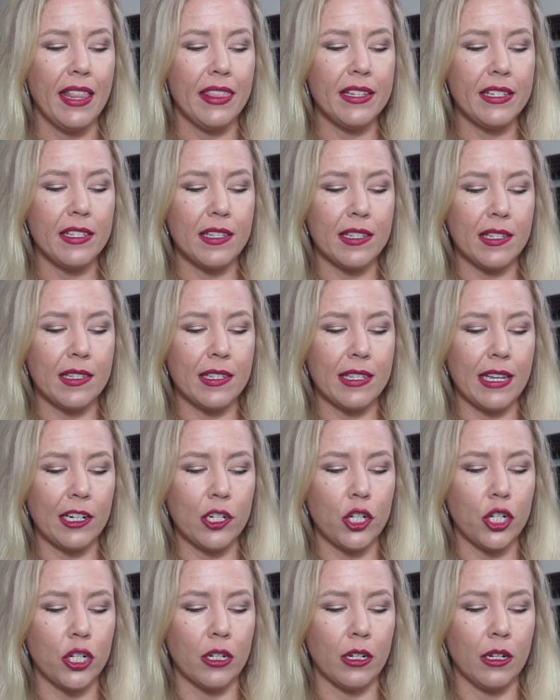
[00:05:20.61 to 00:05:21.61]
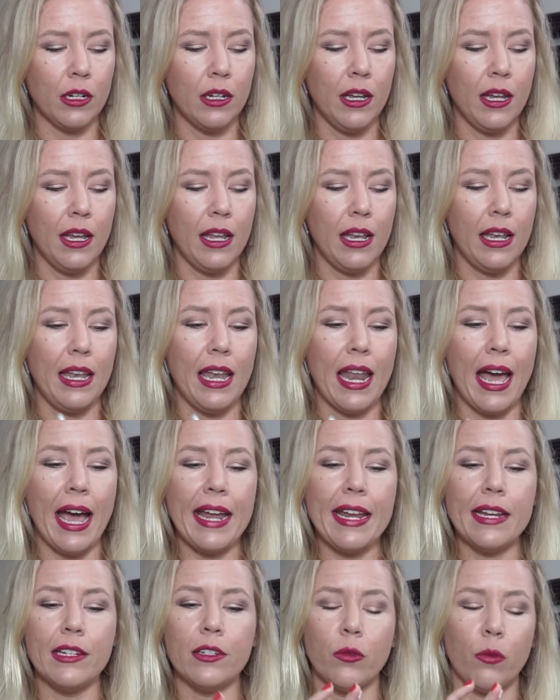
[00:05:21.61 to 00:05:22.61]
This is such a
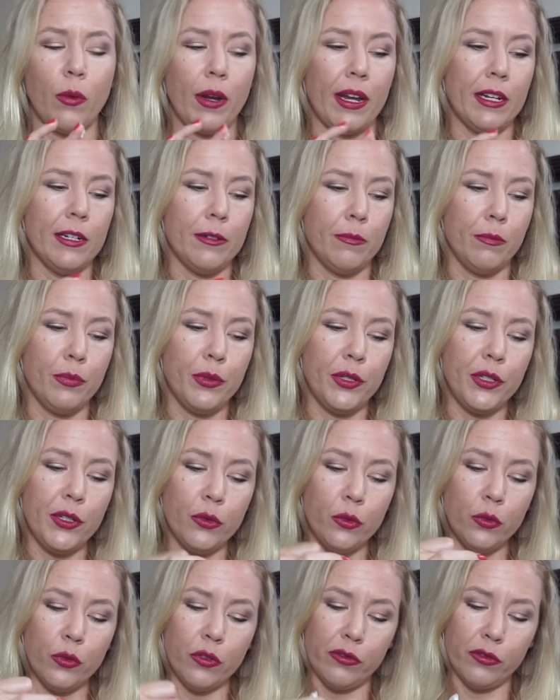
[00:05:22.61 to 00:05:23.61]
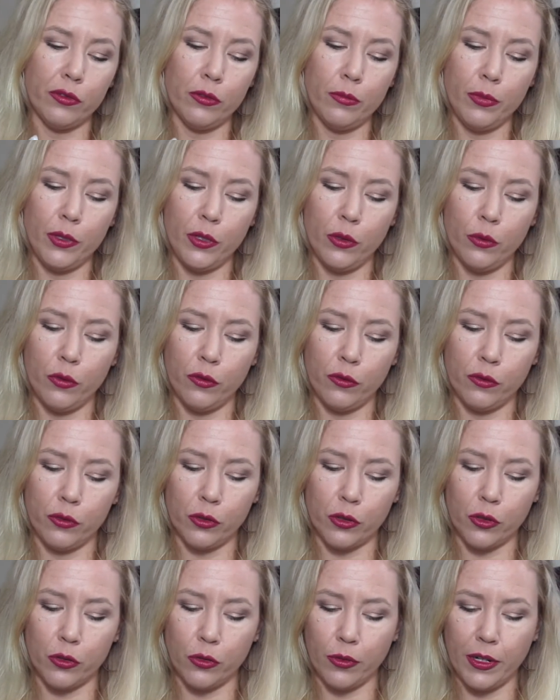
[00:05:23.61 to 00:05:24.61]
lightweight, beautiful,
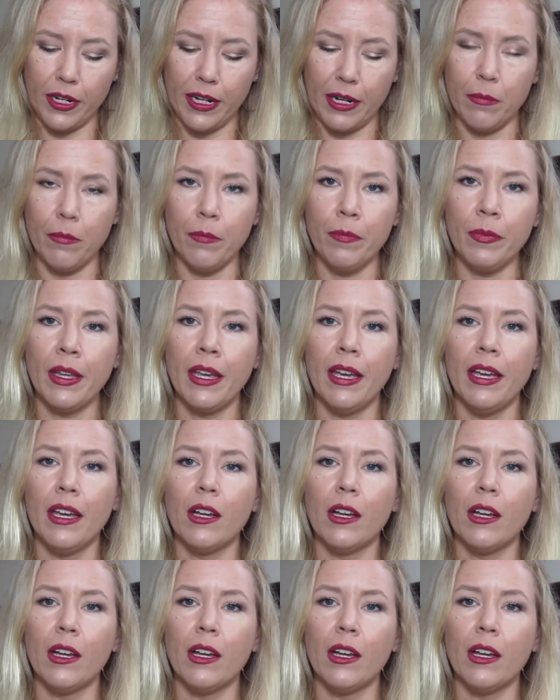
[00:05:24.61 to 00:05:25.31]
beautiful cream.